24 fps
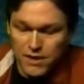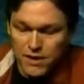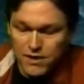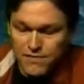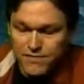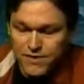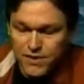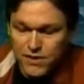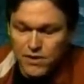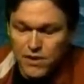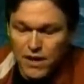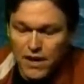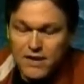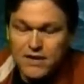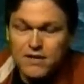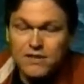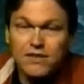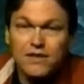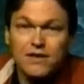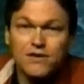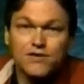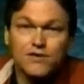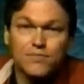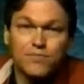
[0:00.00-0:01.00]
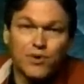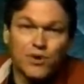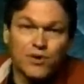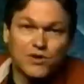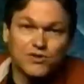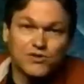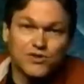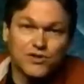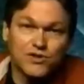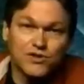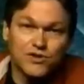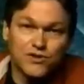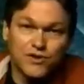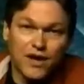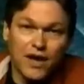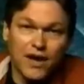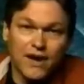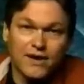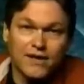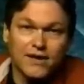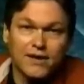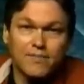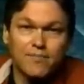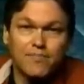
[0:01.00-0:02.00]
And if you like the other person, you're
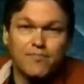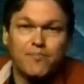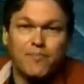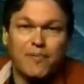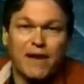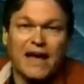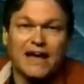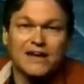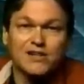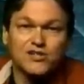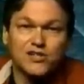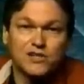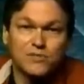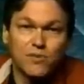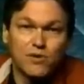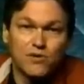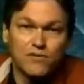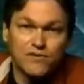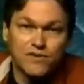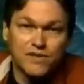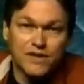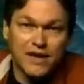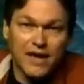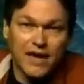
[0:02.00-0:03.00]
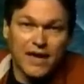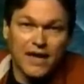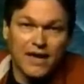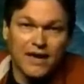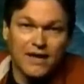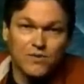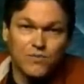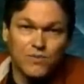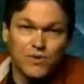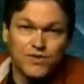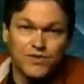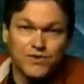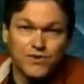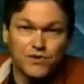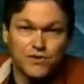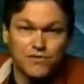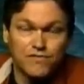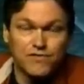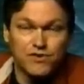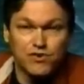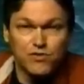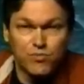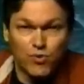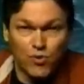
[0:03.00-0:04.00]
not going to bash them over the head with your
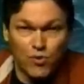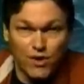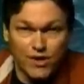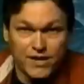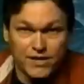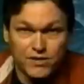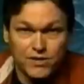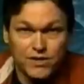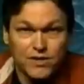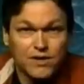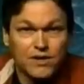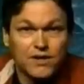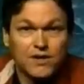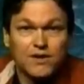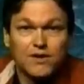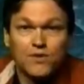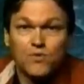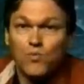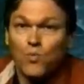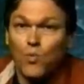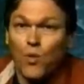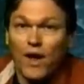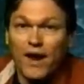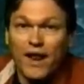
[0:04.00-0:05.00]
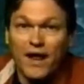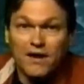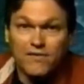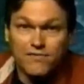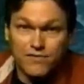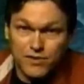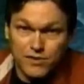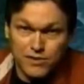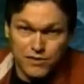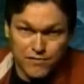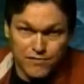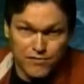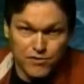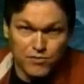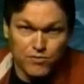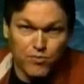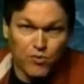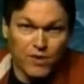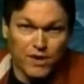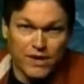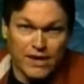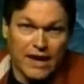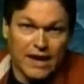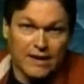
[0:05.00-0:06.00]
viewpoint, whatever your
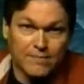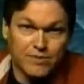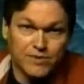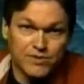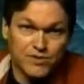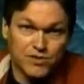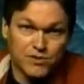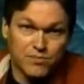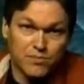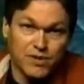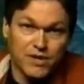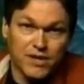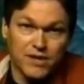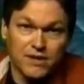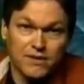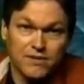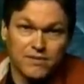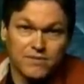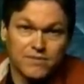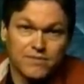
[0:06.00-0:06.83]
viewpoint happens to be.